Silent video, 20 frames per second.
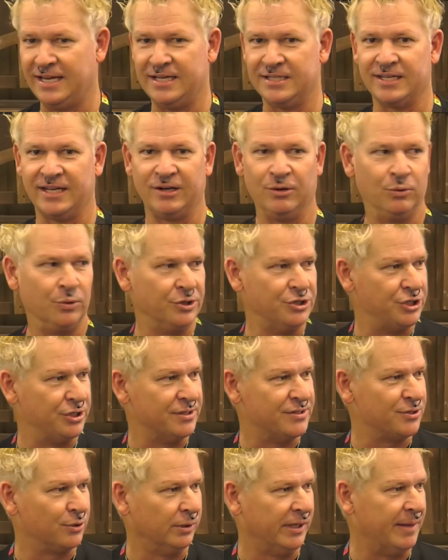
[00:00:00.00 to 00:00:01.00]
taste like
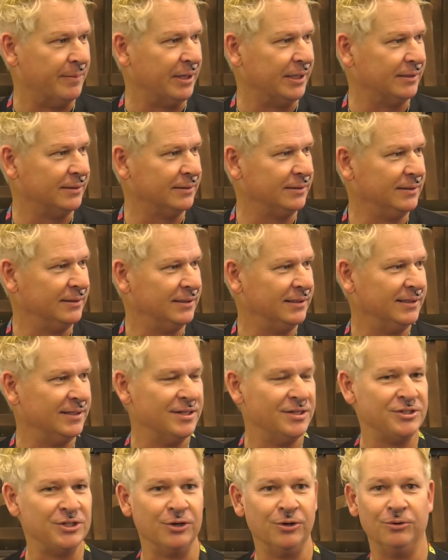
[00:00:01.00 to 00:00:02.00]
oranges or lemon.
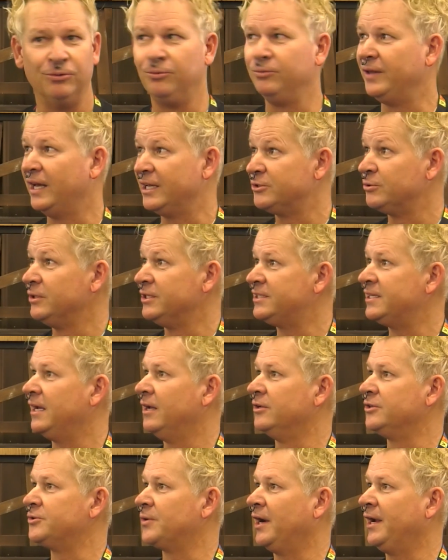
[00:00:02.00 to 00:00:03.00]
So that's what it
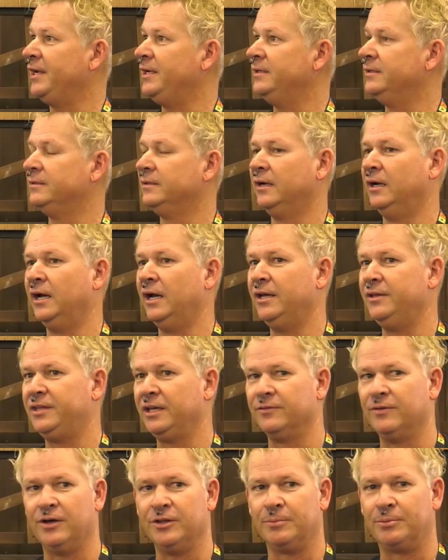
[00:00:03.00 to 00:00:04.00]
sells, right? I
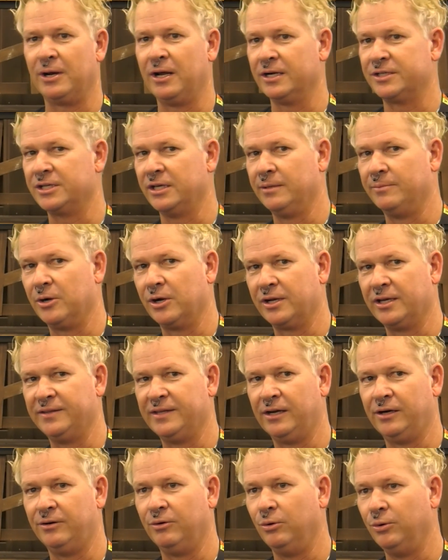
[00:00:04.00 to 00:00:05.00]
think of all the products on the market
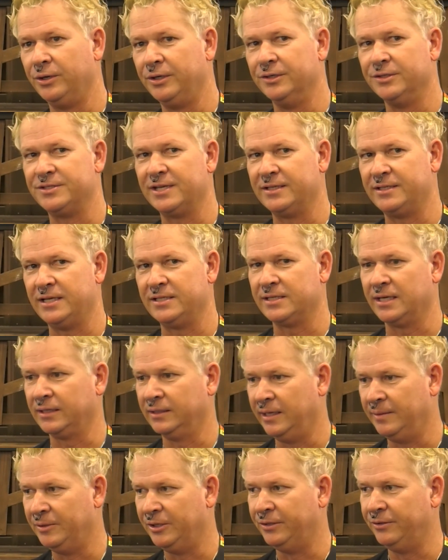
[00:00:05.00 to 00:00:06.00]
that are oils that taste like
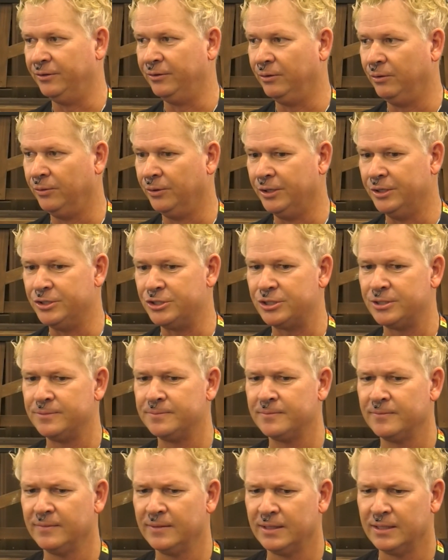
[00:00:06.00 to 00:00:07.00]
lemon or orange
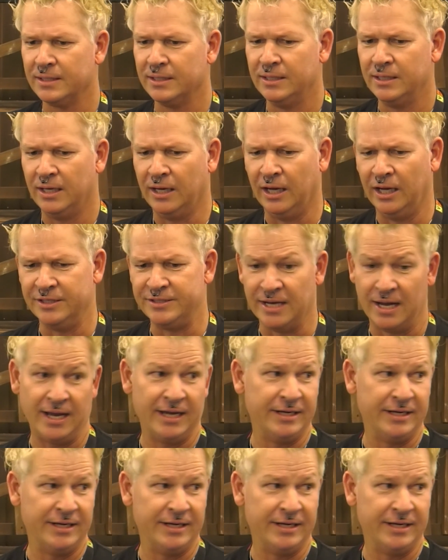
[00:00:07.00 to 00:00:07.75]
to